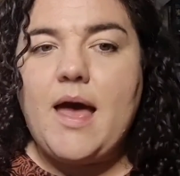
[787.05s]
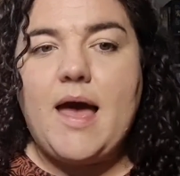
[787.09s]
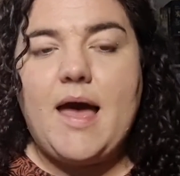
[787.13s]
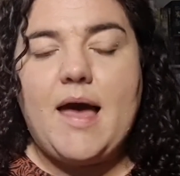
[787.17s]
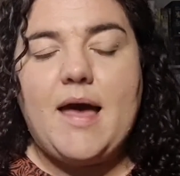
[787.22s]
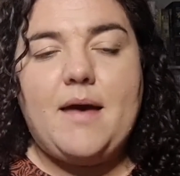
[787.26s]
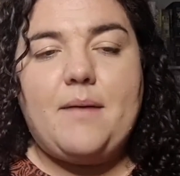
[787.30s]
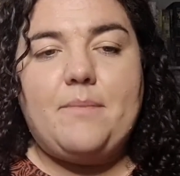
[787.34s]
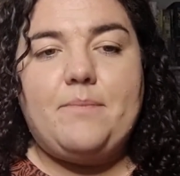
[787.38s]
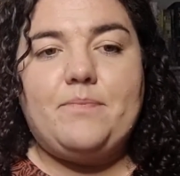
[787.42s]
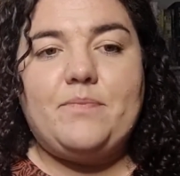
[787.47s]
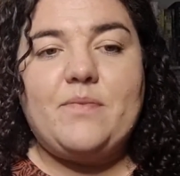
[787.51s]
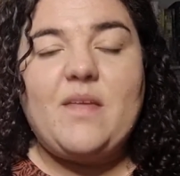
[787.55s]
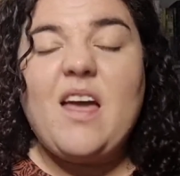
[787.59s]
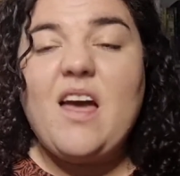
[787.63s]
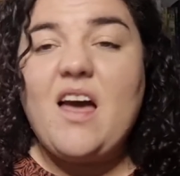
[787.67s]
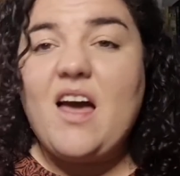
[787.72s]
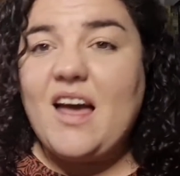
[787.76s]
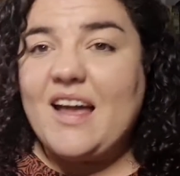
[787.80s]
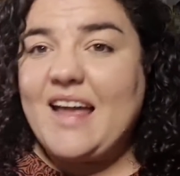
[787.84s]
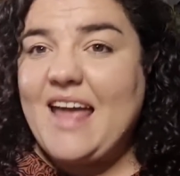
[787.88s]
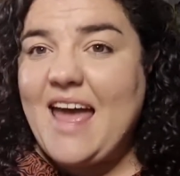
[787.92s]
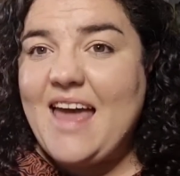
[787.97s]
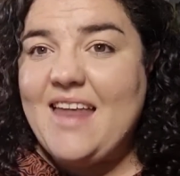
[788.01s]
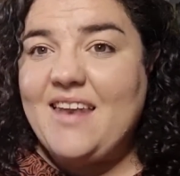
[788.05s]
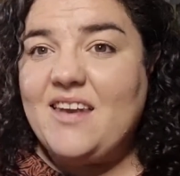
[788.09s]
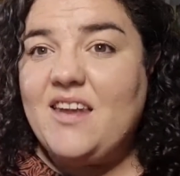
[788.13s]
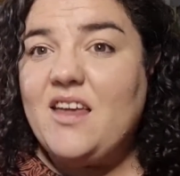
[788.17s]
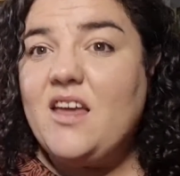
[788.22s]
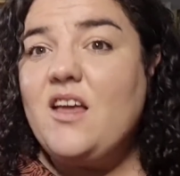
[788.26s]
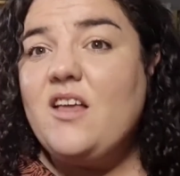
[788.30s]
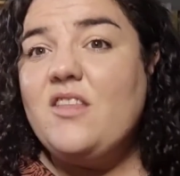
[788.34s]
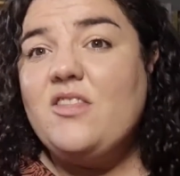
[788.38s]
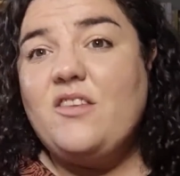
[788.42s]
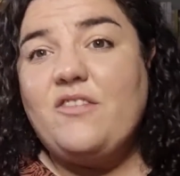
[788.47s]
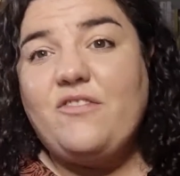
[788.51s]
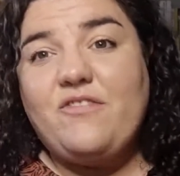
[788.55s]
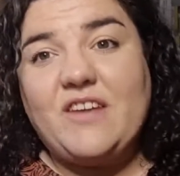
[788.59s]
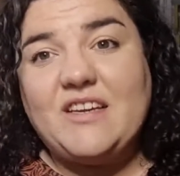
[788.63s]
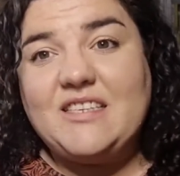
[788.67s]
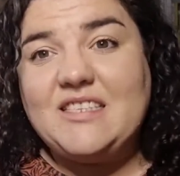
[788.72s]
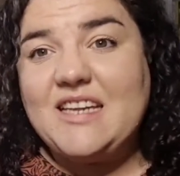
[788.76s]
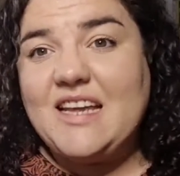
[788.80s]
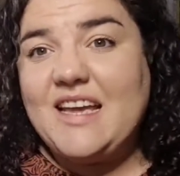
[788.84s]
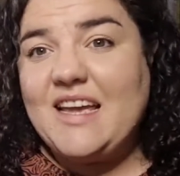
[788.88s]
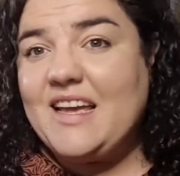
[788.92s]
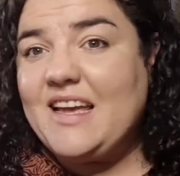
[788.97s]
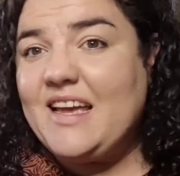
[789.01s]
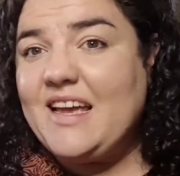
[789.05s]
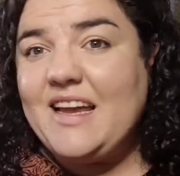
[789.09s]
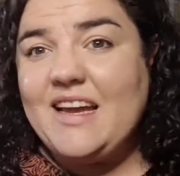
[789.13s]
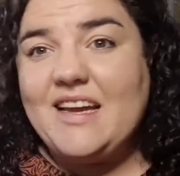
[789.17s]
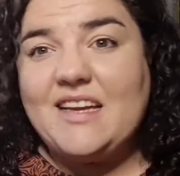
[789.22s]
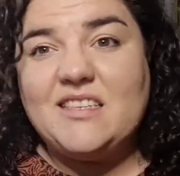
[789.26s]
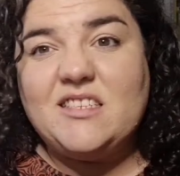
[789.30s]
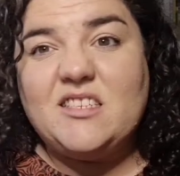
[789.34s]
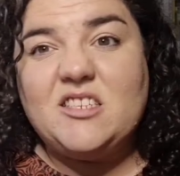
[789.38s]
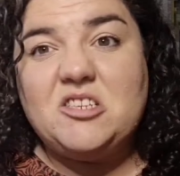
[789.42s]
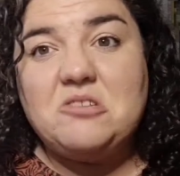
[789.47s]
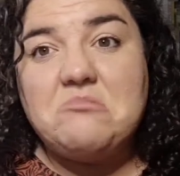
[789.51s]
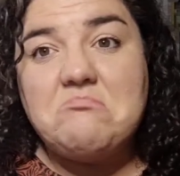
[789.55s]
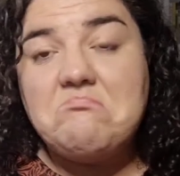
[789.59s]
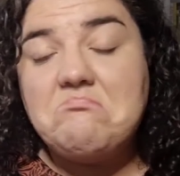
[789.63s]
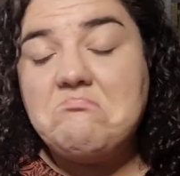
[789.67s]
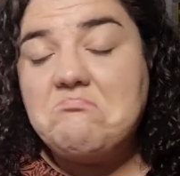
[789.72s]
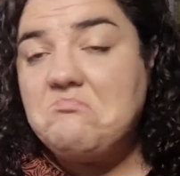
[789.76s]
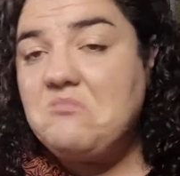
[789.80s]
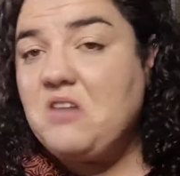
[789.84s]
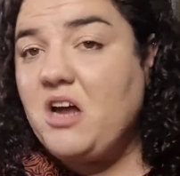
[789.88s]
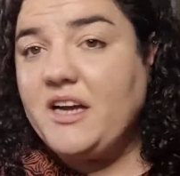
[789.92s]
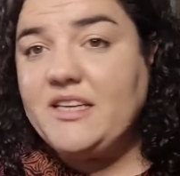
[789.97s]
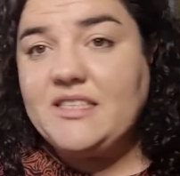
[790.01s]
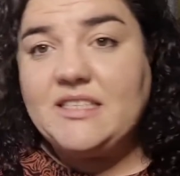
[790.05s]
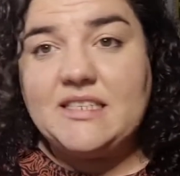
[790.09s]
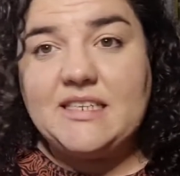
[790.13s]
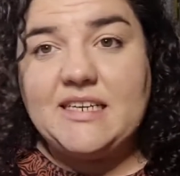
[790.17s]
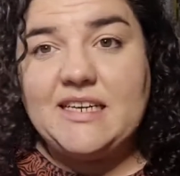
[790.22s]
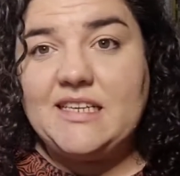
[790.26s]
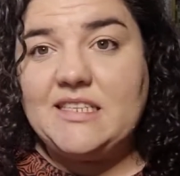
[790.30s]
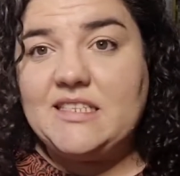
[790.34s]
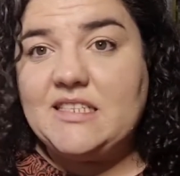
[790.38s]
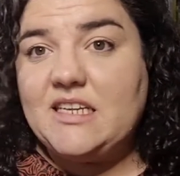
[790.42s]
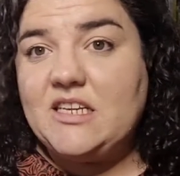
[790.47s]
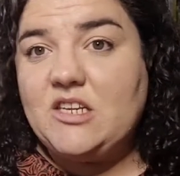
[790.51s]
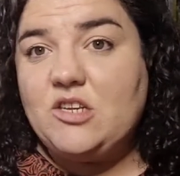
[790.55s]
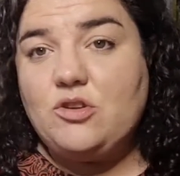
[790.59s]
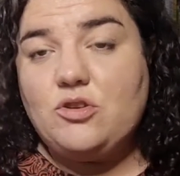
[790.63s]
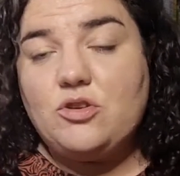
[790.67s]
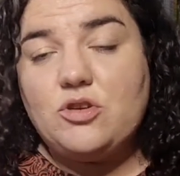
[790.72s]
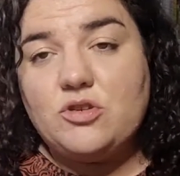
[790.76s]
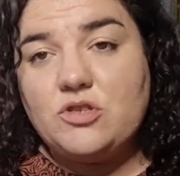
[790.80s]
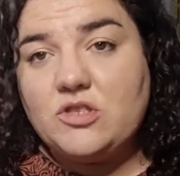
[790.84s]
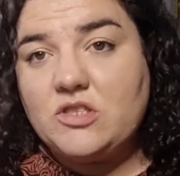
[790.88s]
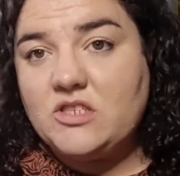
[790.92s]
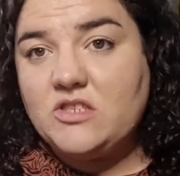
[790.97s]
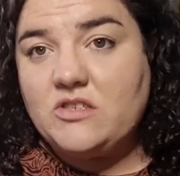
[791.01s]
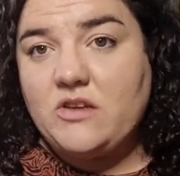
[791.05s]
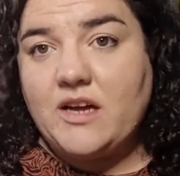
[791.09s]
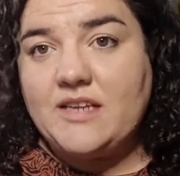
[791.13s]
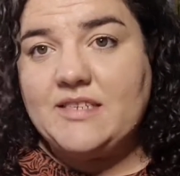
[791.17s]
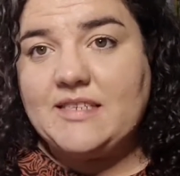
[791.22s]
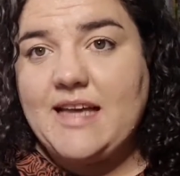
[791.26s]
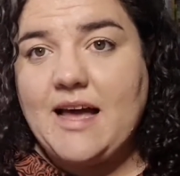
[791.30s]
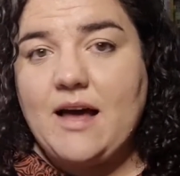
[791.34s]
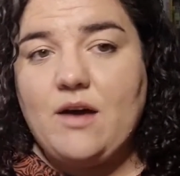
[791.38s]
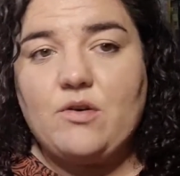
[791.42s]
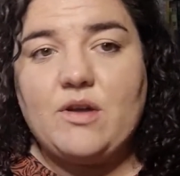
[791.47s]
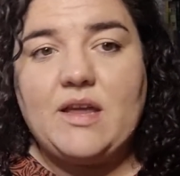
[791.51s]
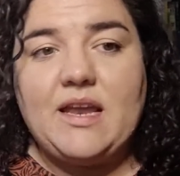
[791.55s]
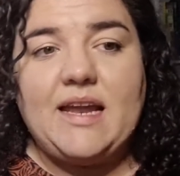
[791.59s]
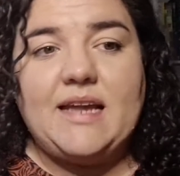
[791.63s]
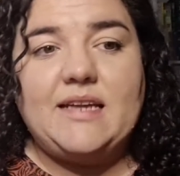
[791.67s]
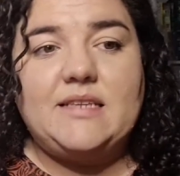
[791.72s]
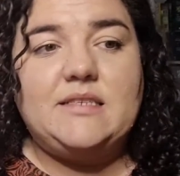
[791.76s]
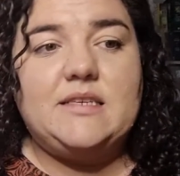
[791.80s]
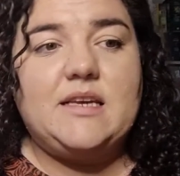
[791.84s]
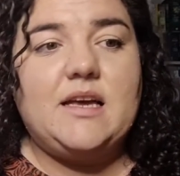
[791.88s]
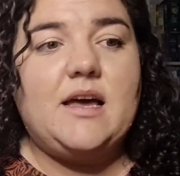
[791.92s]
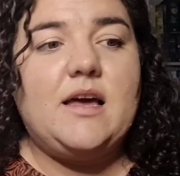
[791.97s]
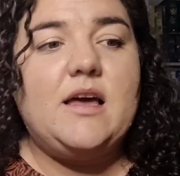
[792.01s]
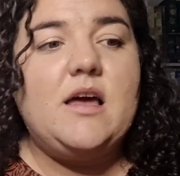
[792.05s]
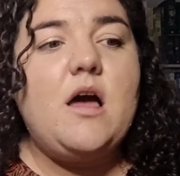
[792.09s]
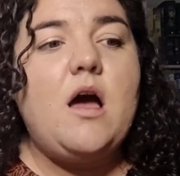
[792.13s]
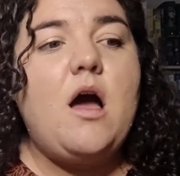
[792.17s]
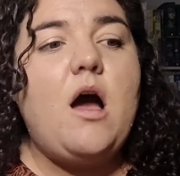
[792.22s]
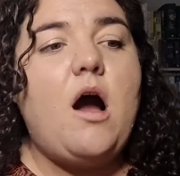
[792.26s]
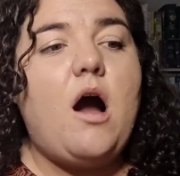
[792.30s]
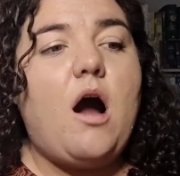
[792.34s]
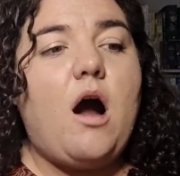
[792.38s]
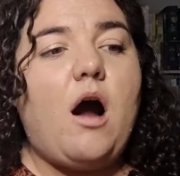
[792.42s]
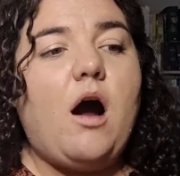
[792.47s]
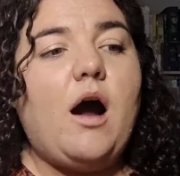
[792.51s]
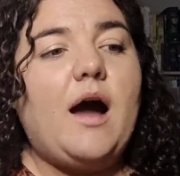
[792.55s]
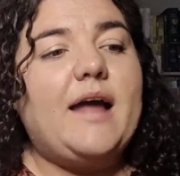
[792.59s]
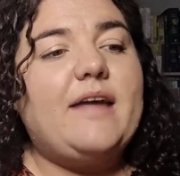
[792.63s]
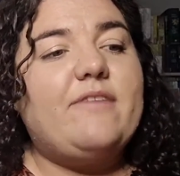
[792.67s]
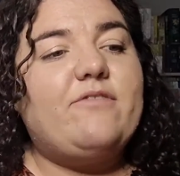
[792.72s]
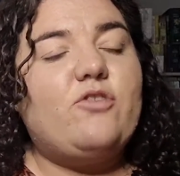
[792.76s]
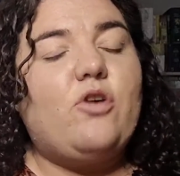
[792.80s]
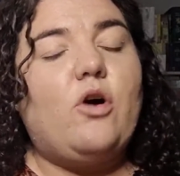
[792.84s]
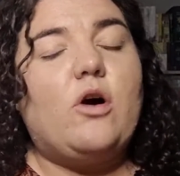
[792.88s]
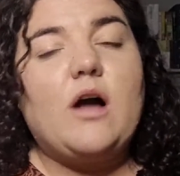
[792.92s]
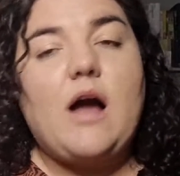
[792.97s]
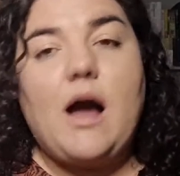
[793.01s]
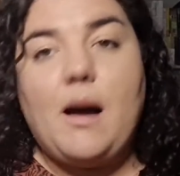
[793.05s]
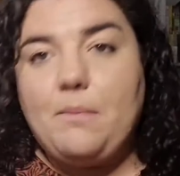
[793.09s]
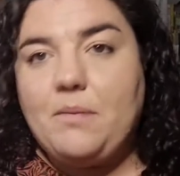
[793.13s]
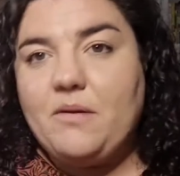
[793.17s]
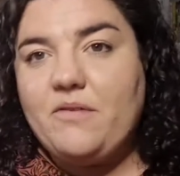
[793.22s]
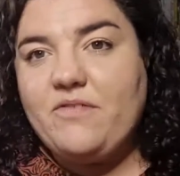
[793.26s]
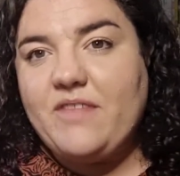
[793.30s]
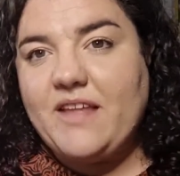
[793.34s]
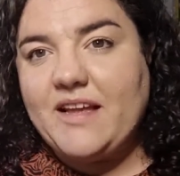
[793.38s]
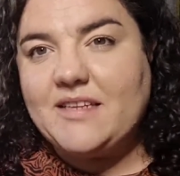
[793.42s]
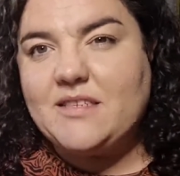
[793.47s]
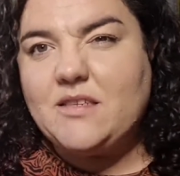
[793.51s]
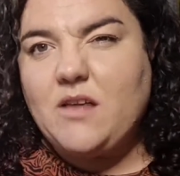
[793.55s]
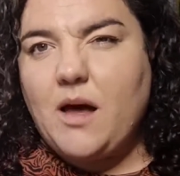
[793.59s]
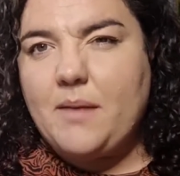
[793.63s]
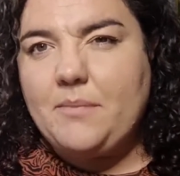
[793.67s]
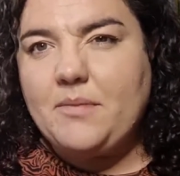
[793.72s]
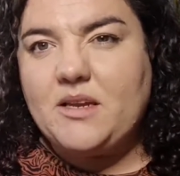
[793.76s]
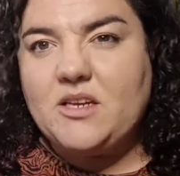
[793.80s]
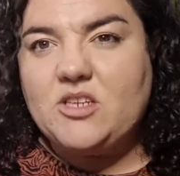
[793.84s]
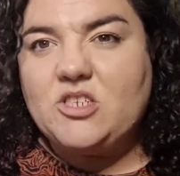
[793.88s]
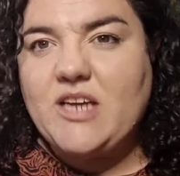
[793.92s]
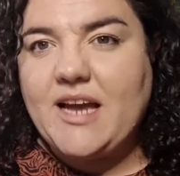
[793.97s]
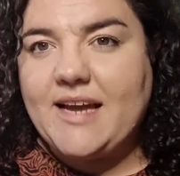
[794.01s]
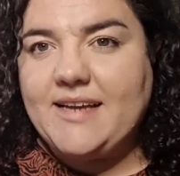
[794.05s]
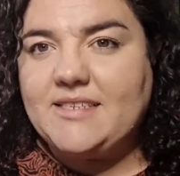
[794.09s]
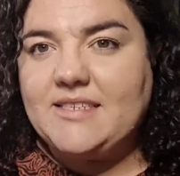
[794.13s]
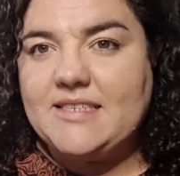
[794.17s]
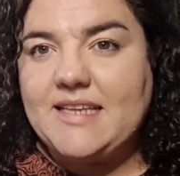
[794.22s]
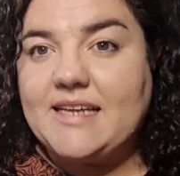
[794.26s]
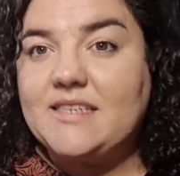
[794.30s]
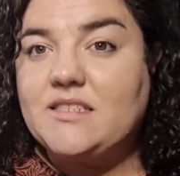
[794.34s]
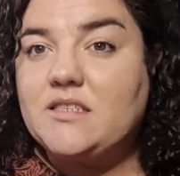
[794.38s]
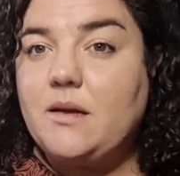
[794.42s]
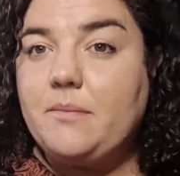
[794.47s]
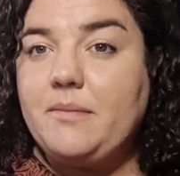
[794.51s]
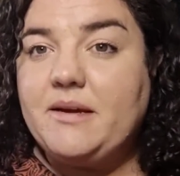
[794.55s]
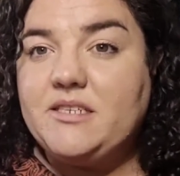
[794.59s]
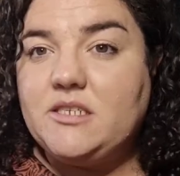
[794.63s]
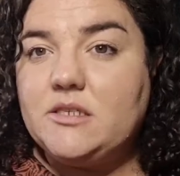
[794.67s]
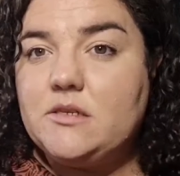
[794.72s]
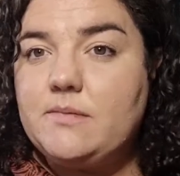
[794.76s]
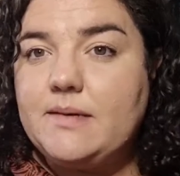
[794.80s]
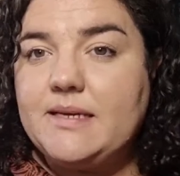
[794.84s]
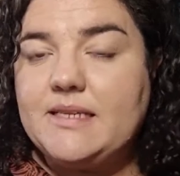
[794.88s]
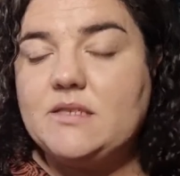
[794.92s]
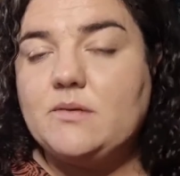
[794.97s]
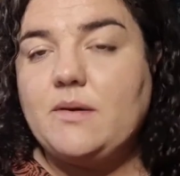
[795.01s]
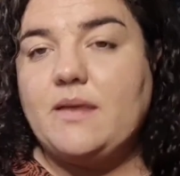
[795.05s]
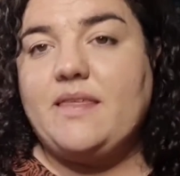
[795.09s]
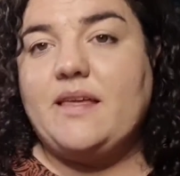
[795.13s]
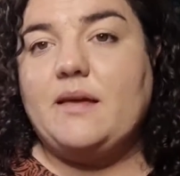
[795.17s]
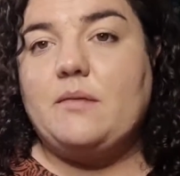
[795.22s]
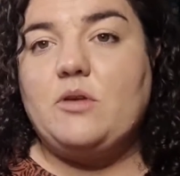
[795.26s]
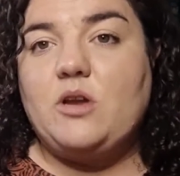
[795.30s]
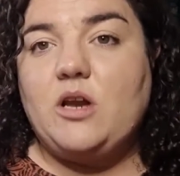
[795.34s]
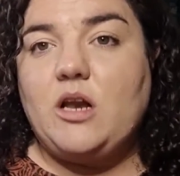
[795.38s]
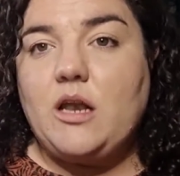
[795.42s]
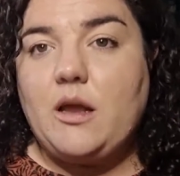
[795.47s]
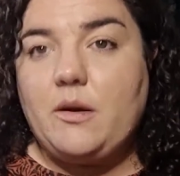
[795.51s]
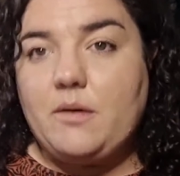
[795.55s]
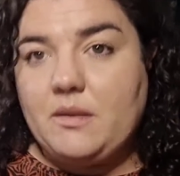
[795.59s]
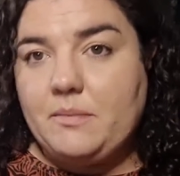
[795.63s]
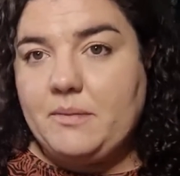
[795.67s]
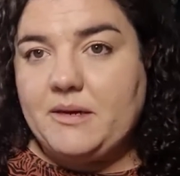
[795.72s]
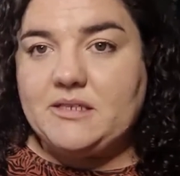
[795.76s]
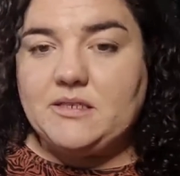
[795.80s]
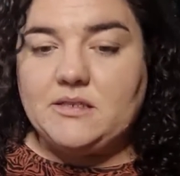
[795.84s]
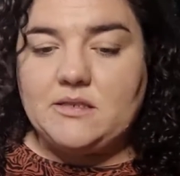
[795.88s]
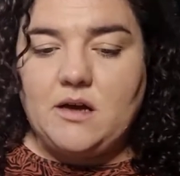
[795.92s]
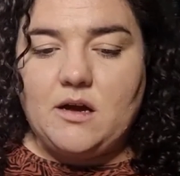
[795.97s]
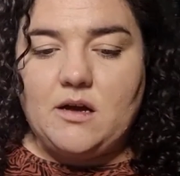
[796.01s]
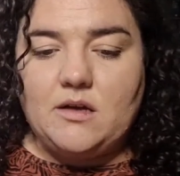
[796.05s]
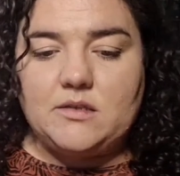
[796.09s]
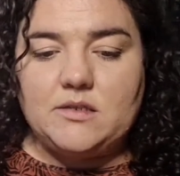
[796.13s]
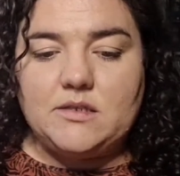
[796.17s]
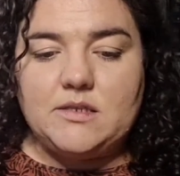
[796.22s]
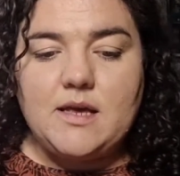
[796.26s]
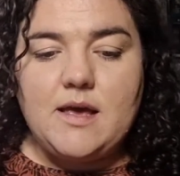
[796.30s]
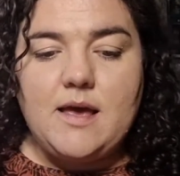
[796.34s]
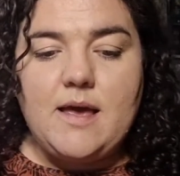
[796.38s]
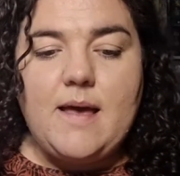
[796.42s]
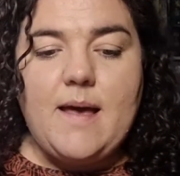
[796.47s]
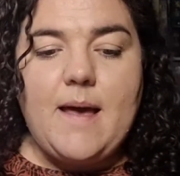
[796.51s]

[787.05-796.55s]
Again, the fitting is nice and easy. You use the size calculator. I've got a couple of things that I'm going to change the next time I do it, so I think I'm going to lower the bust darts.